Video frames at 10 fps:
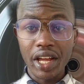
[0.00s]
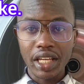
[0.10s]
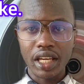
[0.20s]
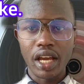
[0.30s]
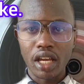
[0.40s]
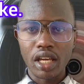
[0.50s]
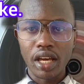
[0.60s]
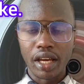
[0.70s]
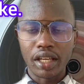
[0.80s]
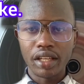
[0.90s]
like a
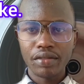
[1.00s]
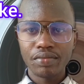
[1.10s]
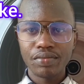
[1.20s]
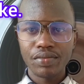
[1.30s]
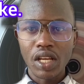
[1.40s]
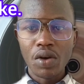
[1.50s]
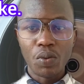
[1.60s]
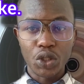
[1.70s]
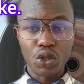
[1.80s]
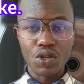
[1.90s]
cake.
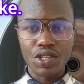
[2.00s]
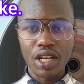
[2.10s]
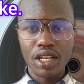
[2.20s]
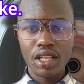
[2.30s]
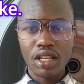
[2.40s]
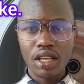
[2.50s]
We should say,